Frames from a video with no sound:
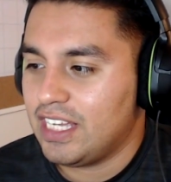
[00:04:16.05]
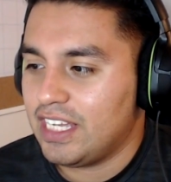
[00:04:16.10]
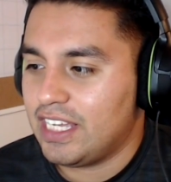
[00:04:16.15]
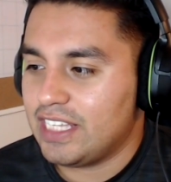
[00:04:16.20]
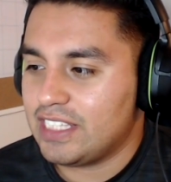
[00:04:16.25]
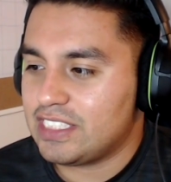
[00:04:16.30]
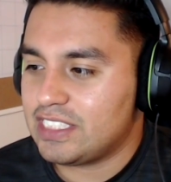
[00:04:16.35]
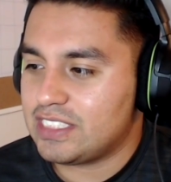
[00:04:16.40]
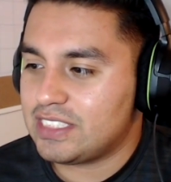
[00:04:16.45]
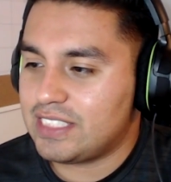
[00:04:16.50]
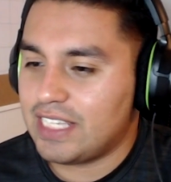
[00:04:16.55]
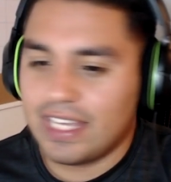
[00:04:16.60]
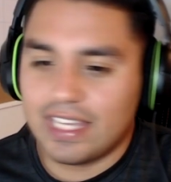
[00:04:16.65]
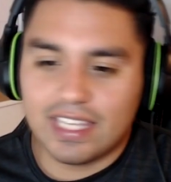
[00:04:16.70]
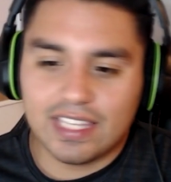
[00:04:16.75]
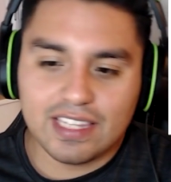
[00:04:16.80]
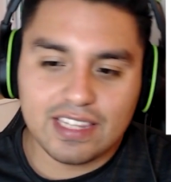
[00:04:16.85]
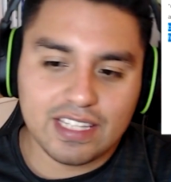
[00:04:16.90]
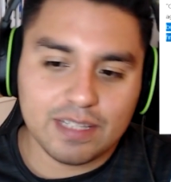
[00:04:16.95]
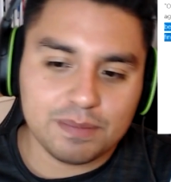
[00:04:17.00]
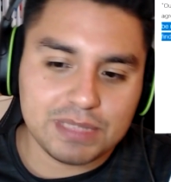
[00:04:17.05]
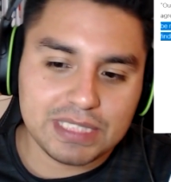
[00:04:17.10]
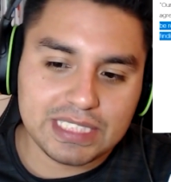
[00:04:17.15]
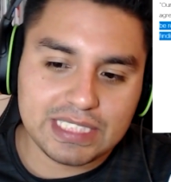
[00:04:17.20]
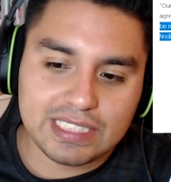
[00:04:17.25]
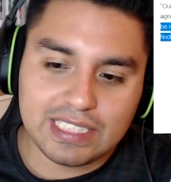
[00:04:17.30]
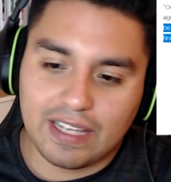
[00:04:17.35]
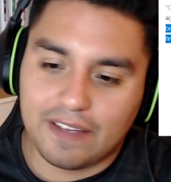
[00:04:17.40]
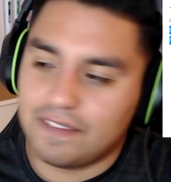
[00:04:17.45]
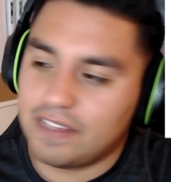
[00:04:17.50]
It's taken them
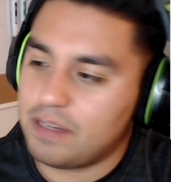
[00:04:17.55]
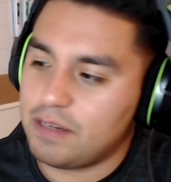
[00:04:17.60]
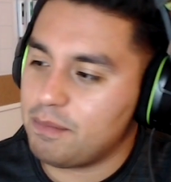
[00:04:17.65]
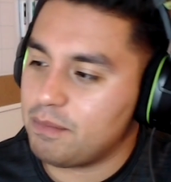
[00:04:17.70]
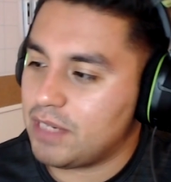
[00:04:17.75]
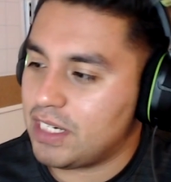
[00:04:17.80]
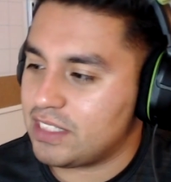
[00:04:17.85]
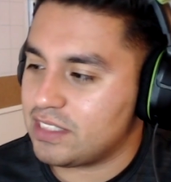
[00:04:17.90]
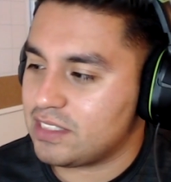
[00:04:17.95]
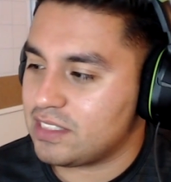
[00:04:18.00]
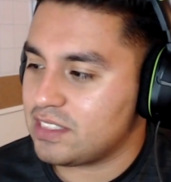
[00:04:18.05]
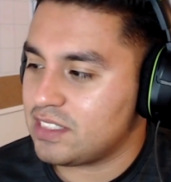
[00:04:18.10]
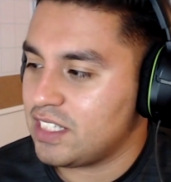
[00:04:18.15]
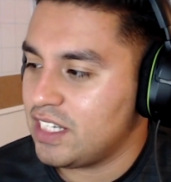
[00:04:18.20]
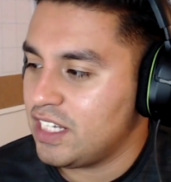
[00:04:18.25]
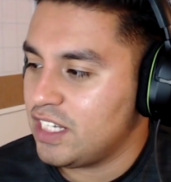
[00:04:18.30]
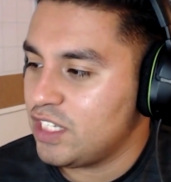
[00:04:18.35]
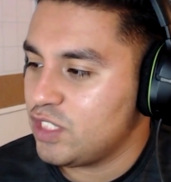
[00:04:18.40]
seven months